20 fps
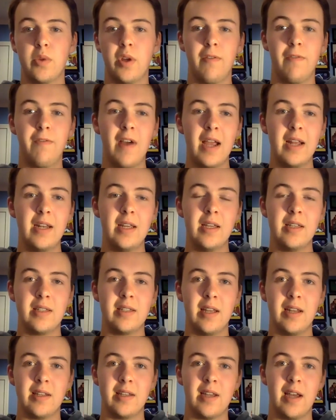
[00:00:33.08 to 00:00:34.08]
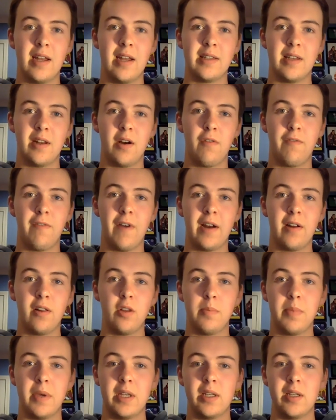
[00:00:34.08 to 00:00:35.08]
our findings, insights, and our final
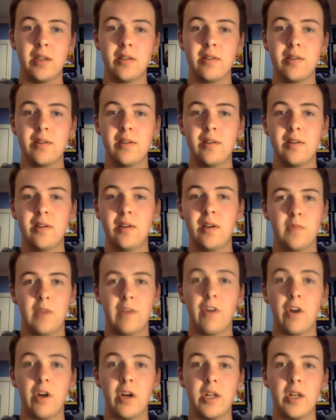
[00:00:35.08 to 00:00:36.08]
opinions. I've already